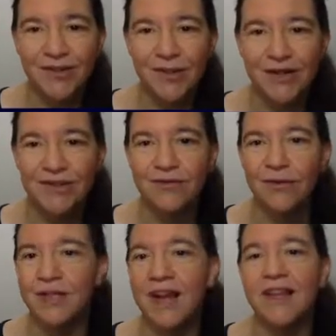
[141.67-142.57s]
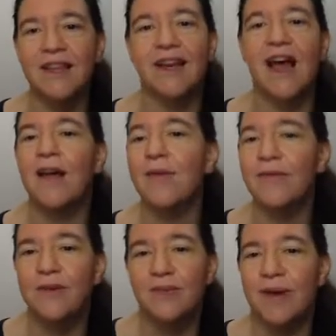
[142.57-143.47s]
2048, then I,
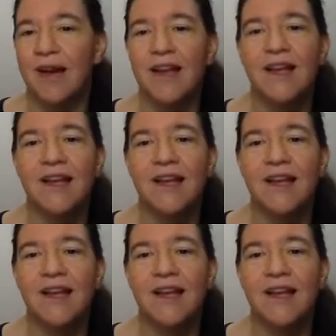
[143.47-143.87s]
with my